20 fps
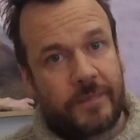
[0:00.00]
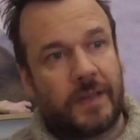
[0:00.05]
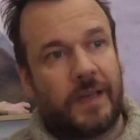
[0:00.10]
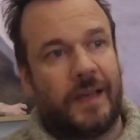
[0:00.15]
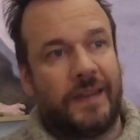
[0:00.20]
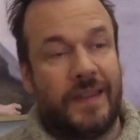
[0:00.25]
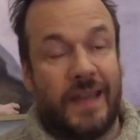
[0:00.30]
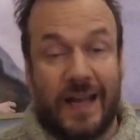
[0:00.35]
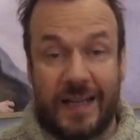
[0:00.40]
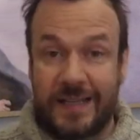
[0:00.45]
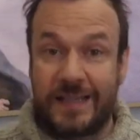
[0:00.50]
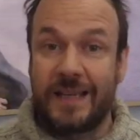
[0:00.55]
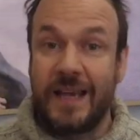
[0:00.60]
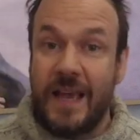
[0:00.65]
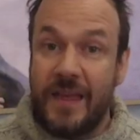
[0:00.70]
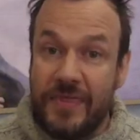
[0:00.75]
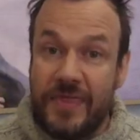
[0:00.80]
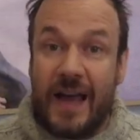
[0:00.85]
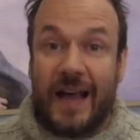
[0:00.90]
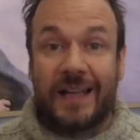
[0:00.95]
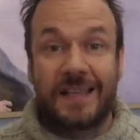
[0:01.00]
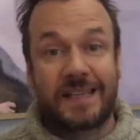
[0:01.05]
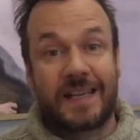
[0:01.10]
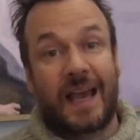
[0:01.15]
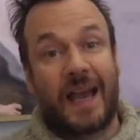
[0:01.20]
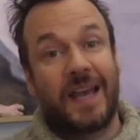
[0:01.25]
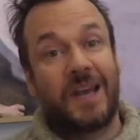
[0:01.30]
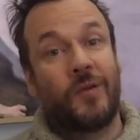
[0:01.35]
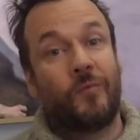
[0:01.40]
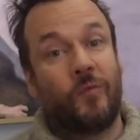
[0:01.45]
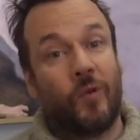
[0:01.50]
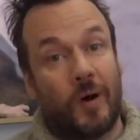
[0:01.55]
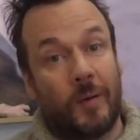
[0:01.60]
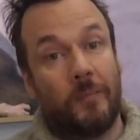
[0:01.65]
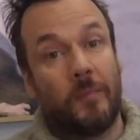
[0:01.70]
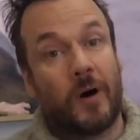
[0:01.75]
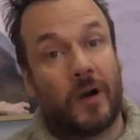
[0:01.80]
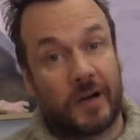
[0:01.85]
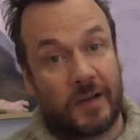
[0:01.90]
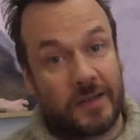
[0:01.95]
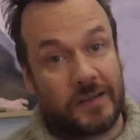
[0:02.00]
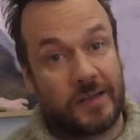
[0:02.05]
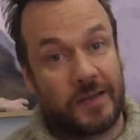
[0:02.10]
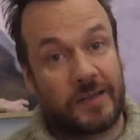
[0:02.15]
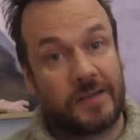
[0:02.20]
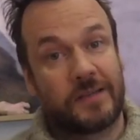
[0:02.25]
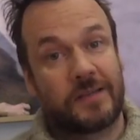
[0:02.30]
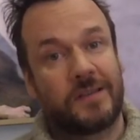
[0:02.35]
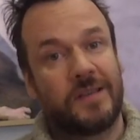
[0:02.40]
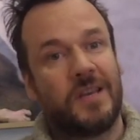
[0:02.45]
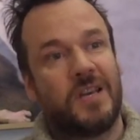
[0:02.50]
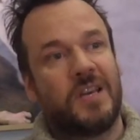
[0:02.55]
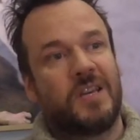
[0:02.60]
And that's kind of what marks us.